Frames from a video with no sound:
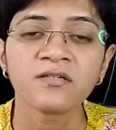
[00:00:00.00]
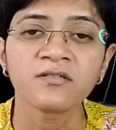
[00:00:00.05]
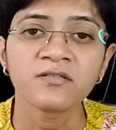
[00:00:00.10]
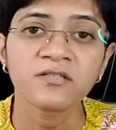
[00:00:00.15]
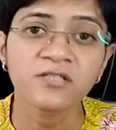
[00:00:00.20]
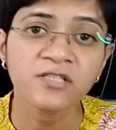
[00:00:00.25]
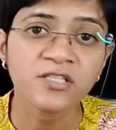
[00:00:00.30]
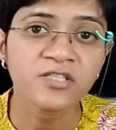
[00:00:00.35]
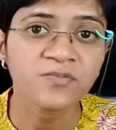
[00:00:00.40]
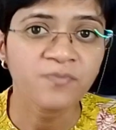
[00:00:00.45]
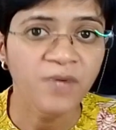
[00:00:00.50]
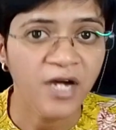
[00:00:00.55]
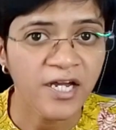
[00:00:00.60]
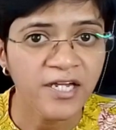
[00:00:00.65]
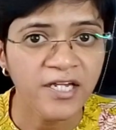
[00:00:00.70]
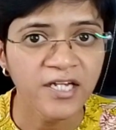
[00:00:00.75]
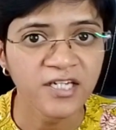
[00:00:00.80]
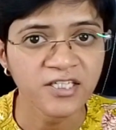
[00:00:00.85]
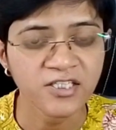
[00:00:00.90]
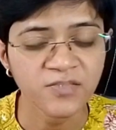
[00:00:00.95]
This is my
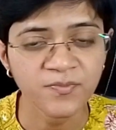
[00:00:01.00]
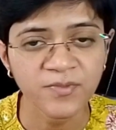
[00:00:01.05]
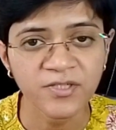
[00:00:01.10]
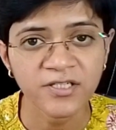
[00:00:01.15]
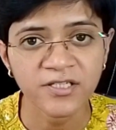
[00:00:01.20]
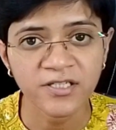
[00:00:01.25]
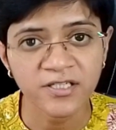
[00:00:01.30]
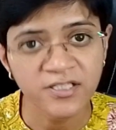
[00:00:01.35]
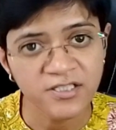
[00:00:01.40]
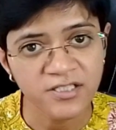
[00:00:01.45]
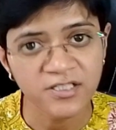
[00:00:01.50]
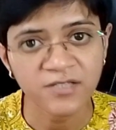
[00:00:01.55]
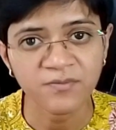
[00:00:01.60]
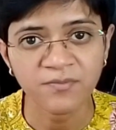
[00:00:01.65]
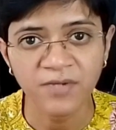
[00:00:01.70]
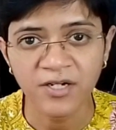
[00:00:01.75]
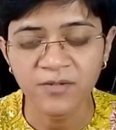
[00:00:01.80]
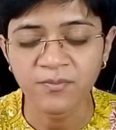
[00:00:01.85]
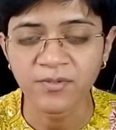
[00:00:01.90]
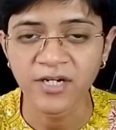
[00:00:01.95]
experience in
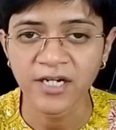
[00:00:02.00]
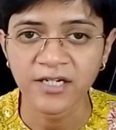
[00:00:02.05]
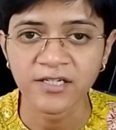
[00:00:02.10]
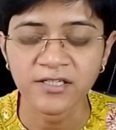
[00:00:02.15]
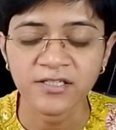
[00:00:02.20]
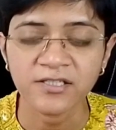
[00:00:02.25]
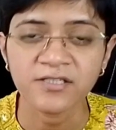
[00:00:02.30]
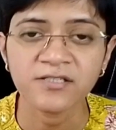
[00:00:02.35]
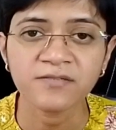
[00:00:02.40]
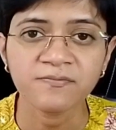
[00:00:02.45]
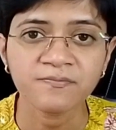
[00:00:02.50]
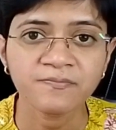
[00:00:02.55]
my practice.